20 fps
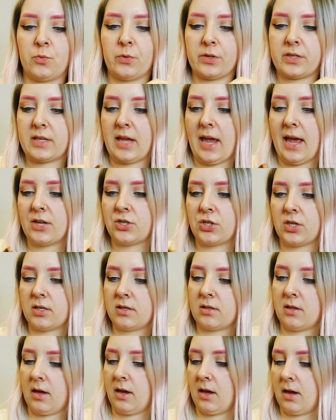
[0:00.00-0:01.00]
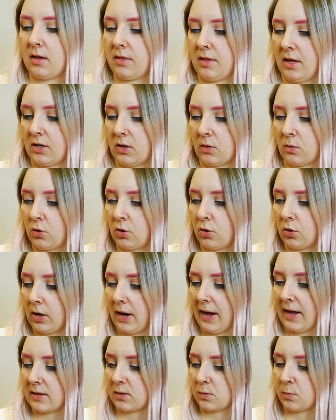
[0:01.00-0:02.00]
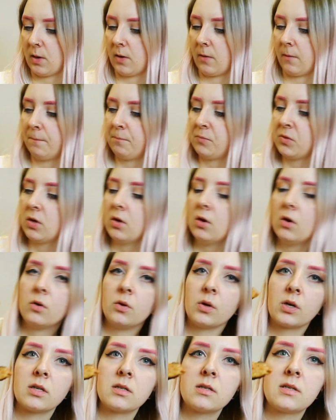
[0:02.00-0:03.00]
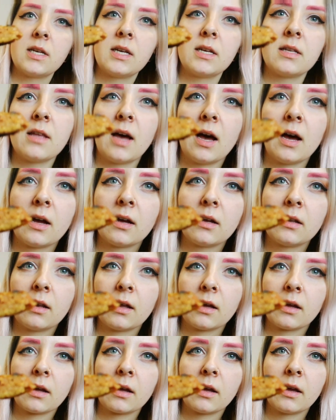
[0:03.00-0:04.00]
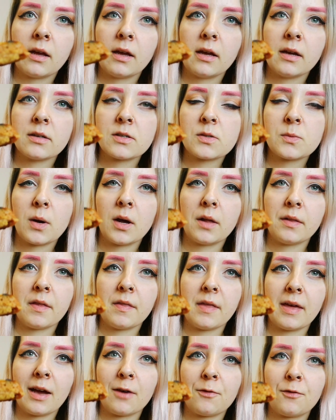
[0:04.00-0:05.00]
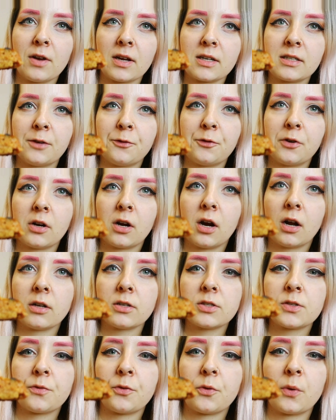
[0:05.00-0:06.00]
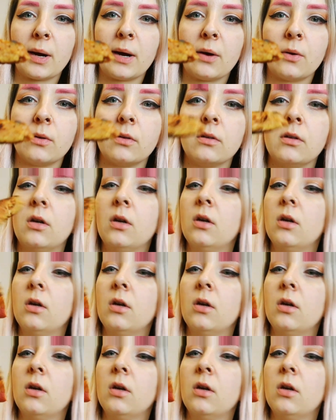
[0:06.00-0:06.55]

towards the edges they don't cook as well. You can see that like here as well, that they have like different colors throughout.